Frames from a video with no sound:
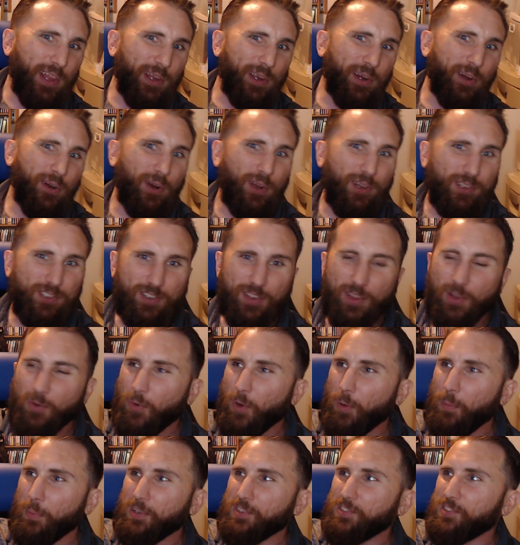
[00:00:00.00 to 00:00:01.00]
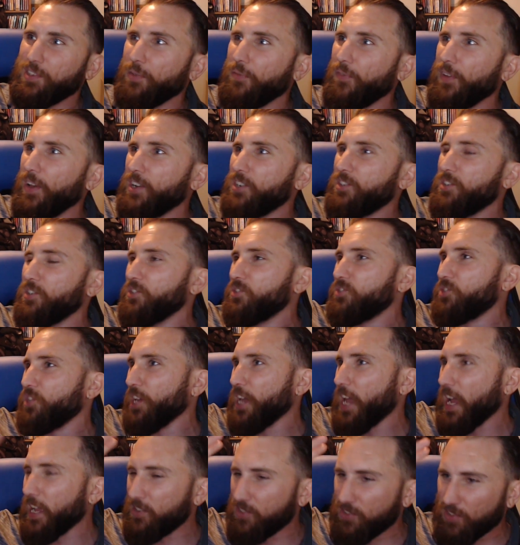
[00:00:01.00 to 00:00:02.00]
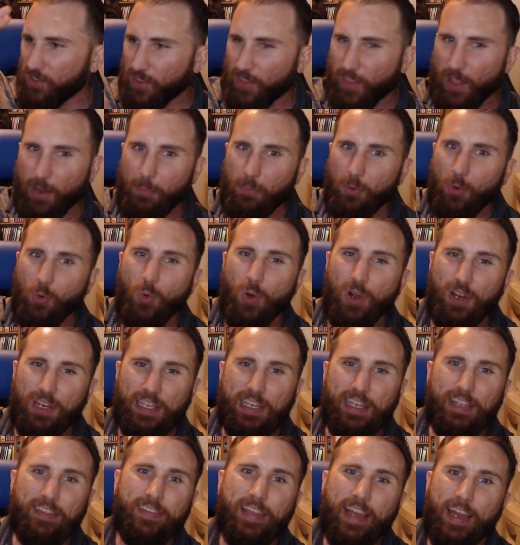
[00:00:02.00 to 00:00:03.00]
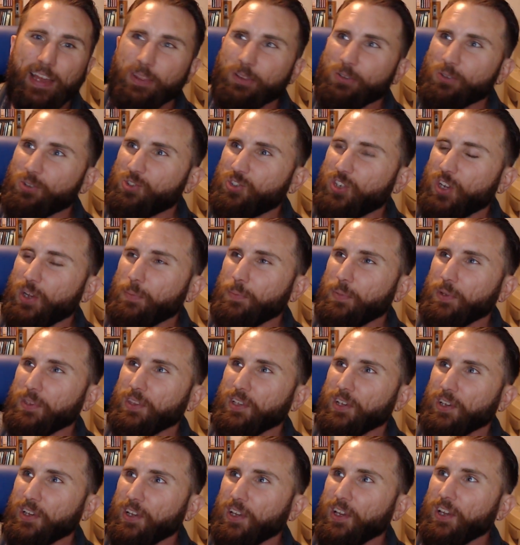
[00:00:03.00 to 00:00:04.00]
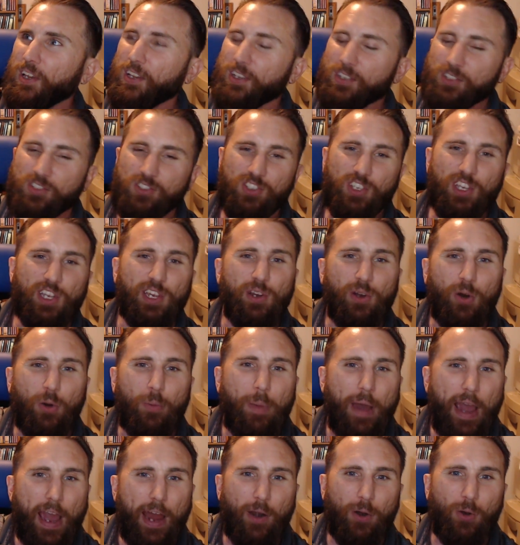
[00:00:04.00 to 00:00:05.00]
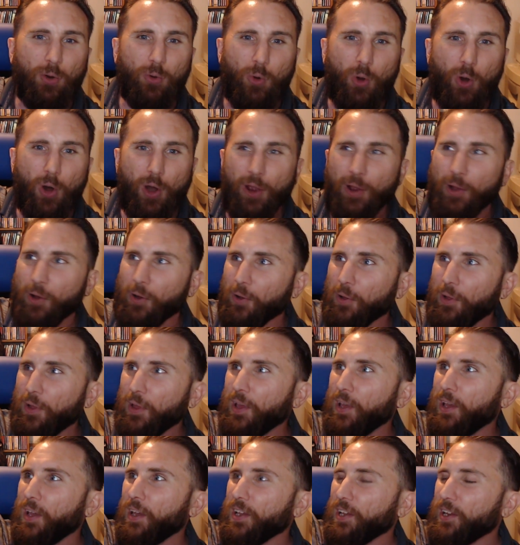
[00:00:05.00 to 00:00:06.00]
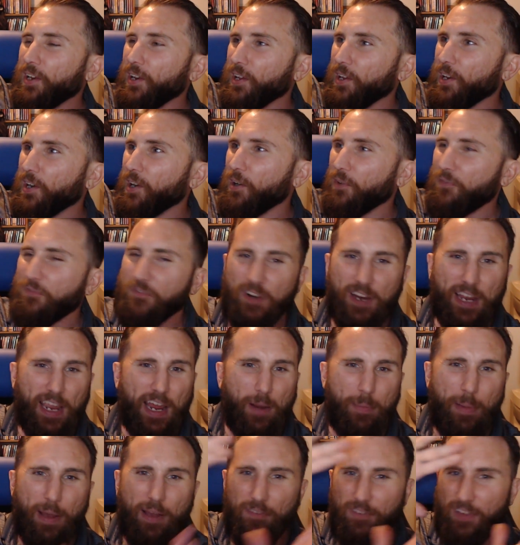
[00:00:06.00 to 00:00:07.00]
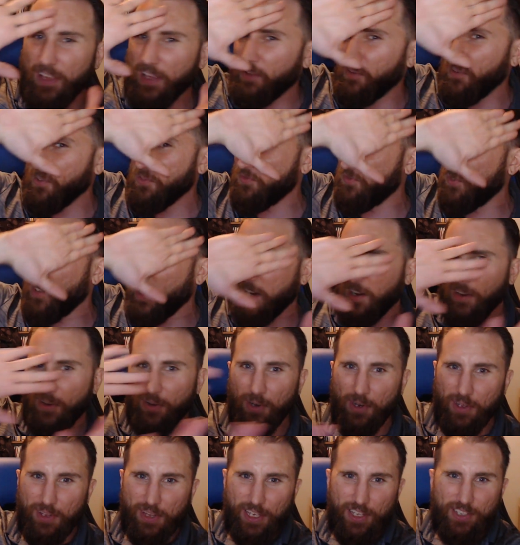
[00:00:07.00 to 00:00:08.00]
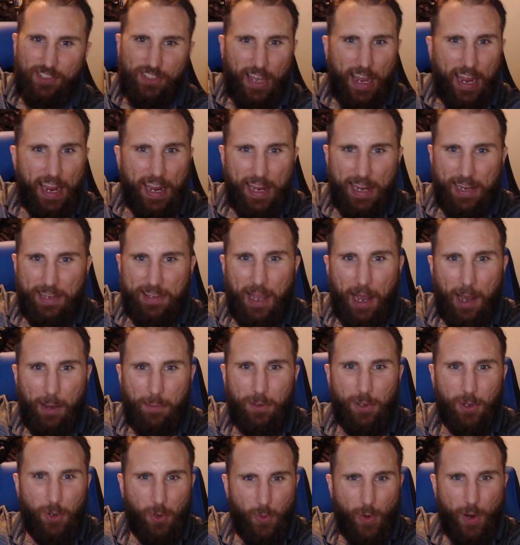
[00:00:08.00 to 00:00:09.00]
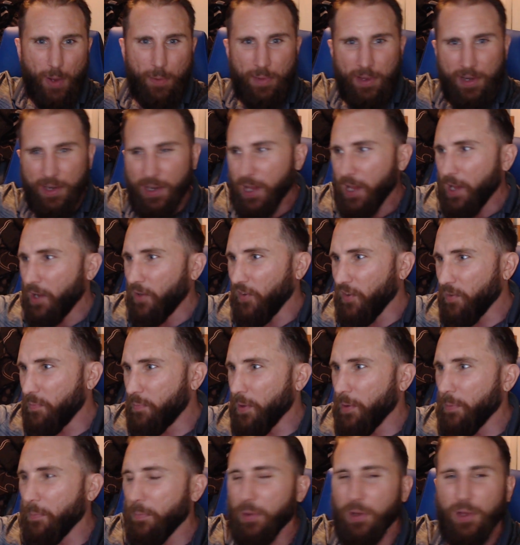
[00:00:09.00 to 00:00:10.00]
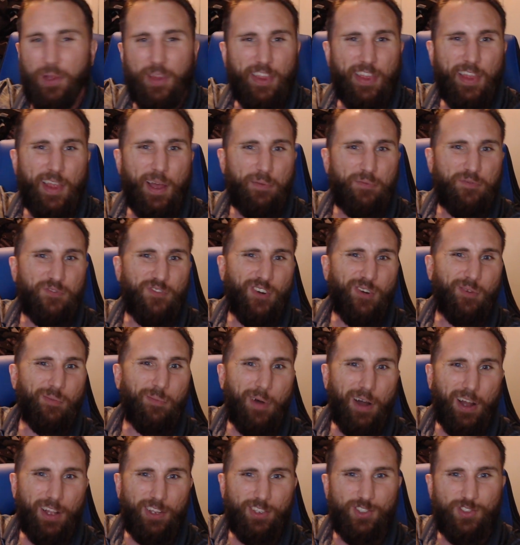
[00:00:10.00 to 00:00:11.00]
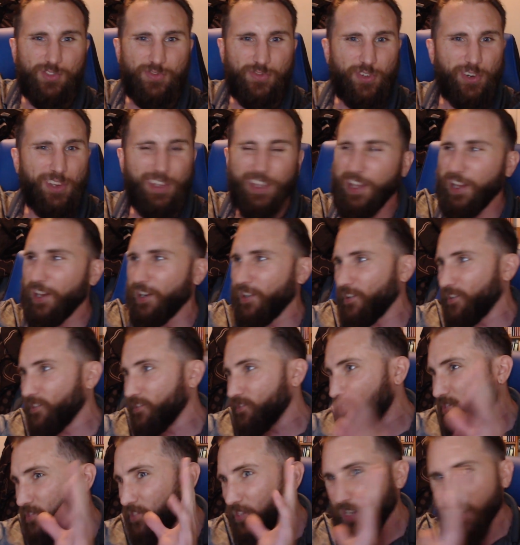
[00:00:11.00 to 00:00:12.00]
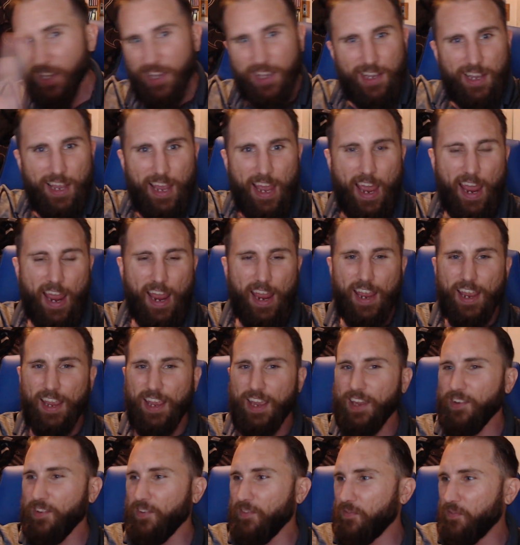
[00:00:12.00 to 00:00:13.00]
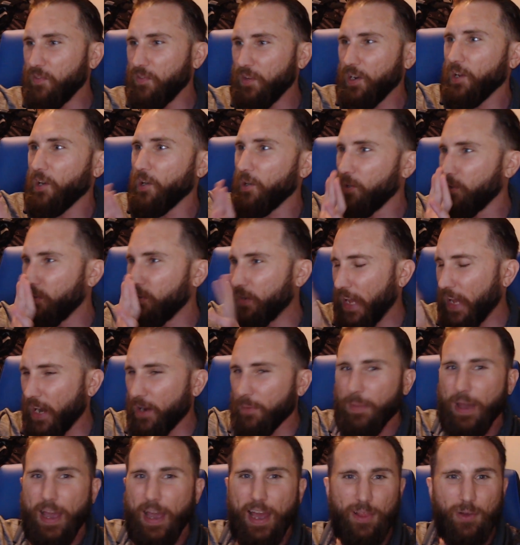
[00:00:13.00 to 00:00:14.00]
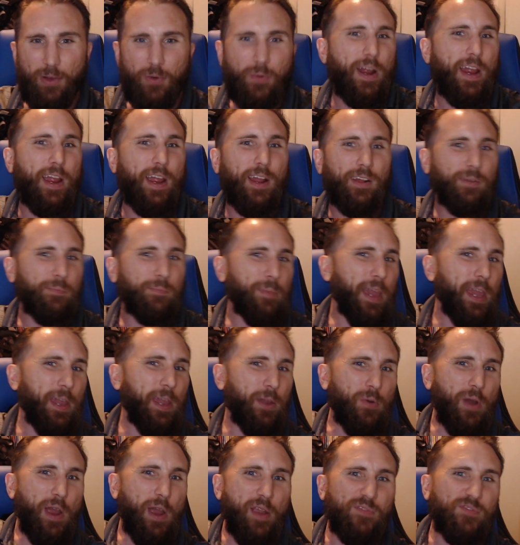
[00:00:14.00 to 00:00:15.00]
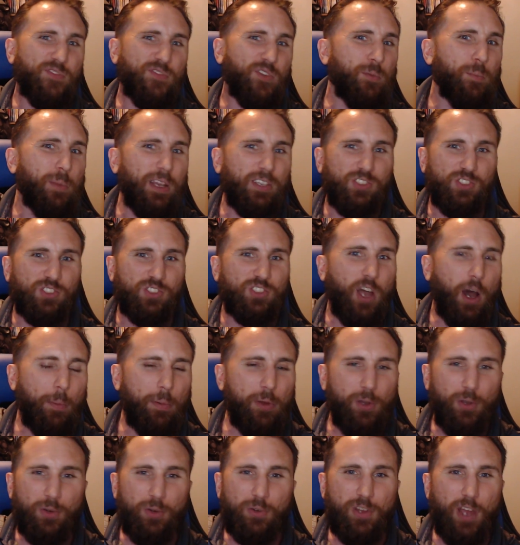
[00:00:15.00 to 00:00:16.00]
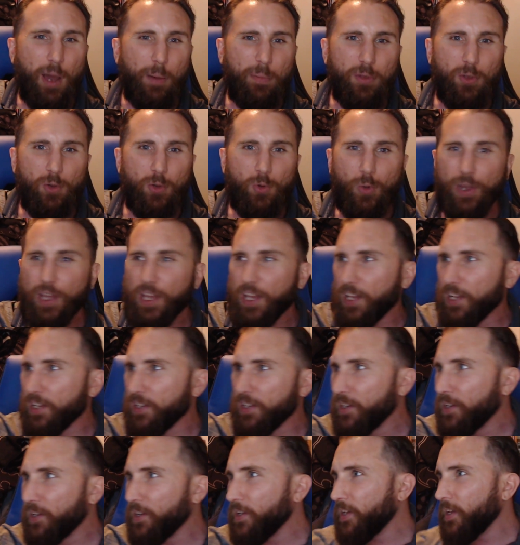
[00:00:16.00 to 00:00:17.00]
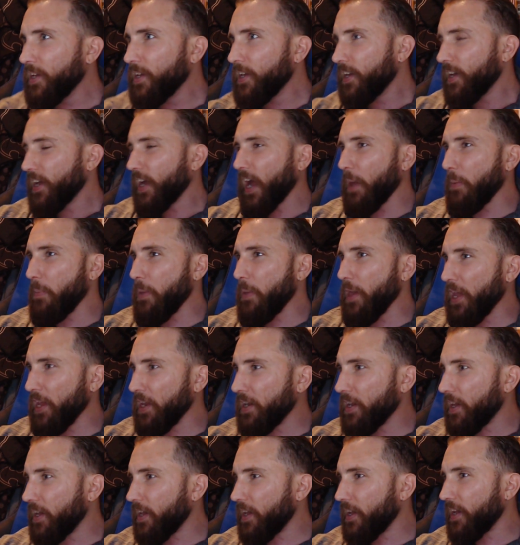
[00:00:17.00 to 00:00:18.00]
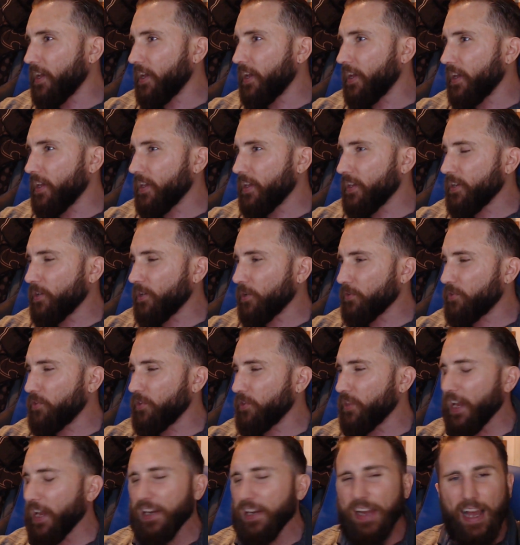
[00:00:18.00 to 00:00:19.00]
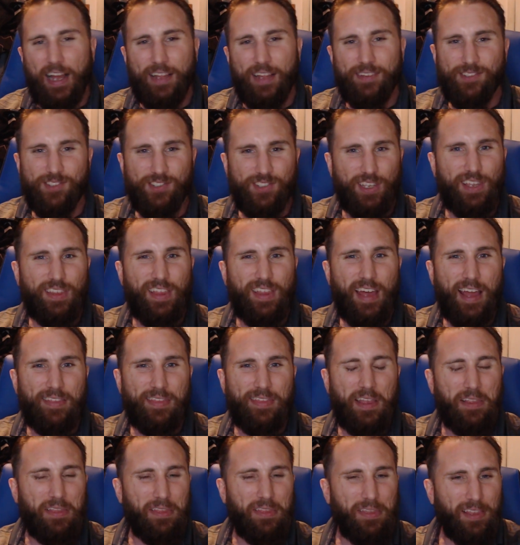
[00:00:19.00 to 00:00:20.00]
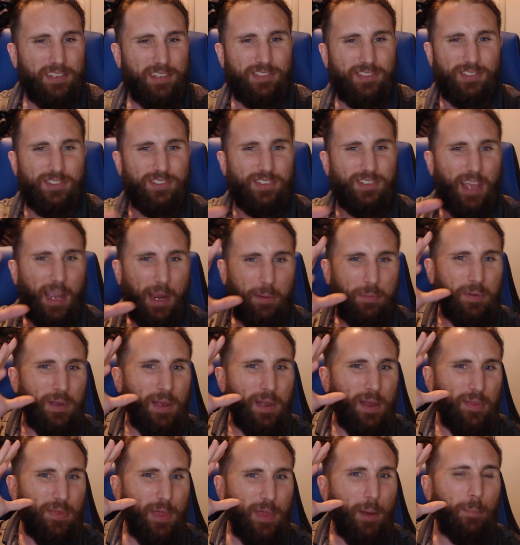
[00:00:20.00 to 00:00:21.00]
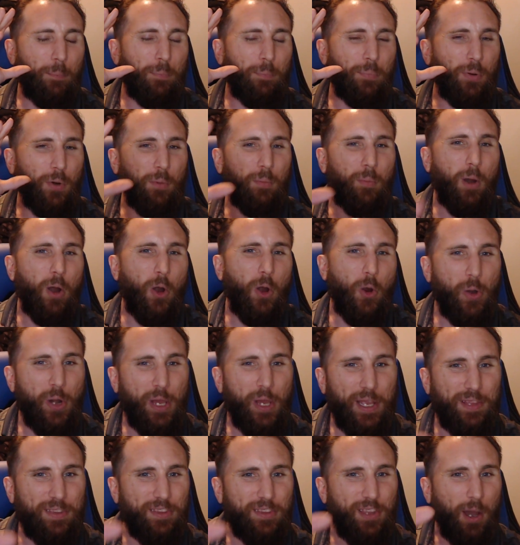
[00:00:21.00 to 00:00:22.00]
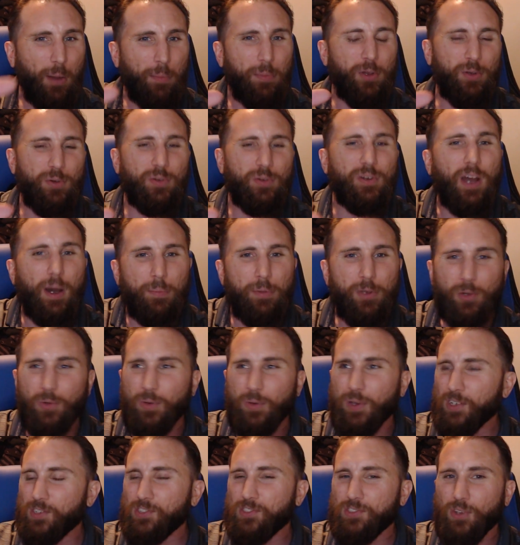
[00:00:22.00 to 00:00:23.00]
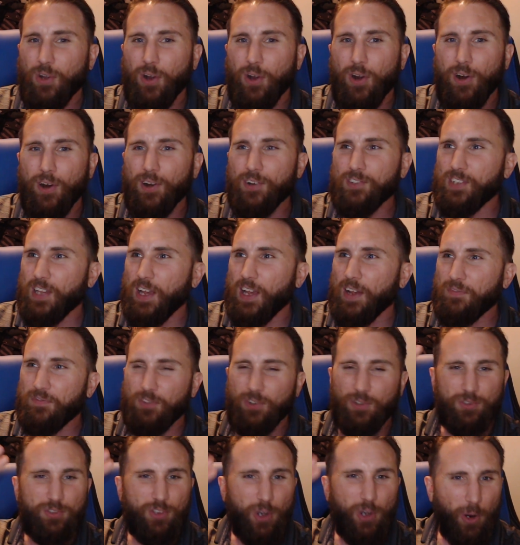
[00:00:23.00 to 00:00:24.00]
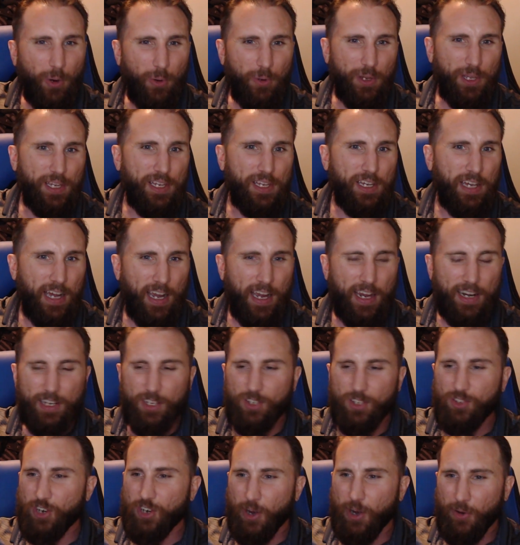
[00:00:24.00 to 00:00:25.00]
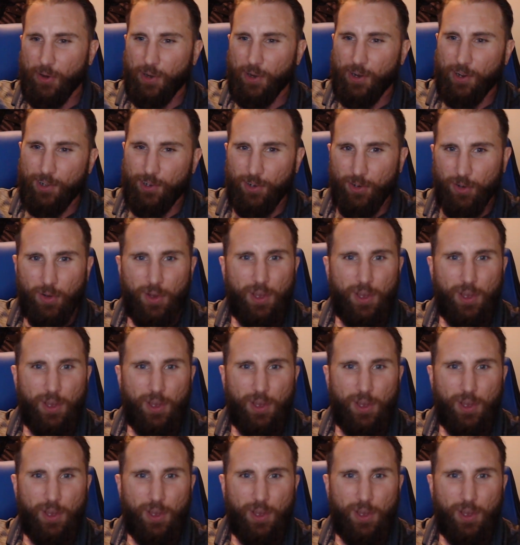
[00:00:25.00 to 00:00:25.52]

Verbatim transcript: girls in the women's division. She gets the number one contendership in the Casino Battle Royale. You, you know, forget about uh, fuck all these AEW women we've been building up for months, for years hey, you know, get him out of the way, make way for Miss WWE. I mean, you know, do they not see that that this is like them promoting WWE stars after Tony Khan and Jericho